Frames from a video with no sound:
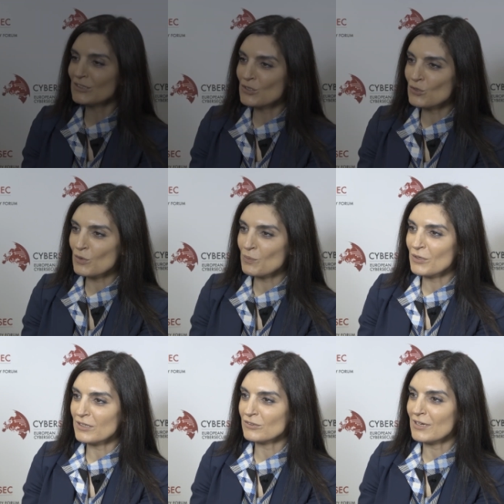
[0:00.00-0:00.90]
in Europe,
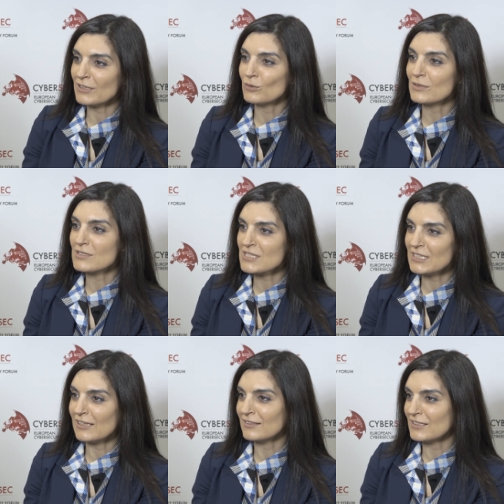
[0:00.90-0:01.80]
we are trying to
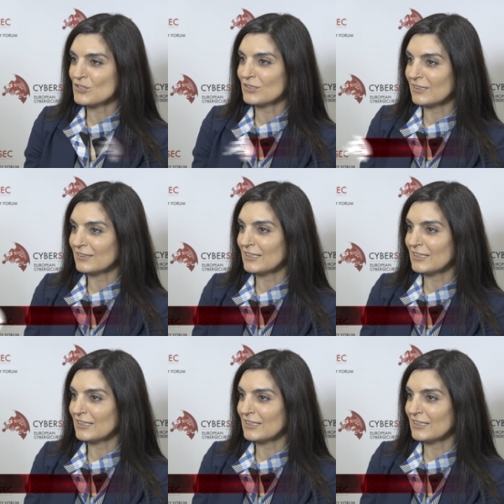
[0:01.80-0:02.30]
instill a digital